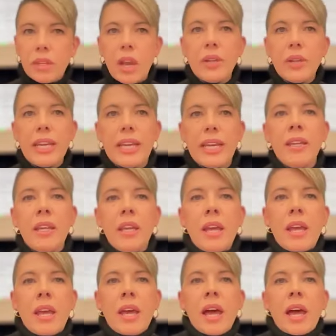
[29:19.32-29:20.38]
Okay,
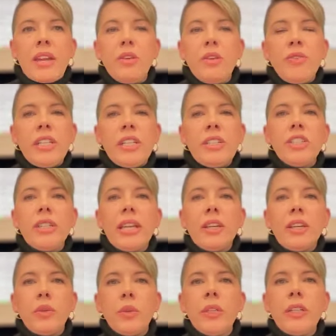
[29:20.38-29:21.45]
a new feature
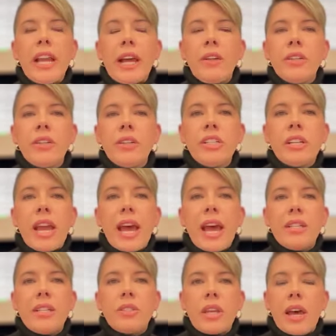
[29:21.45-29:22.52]
that Google Calendar
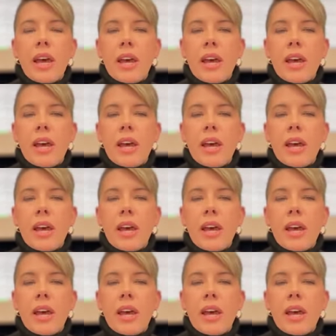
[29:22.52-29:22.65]
has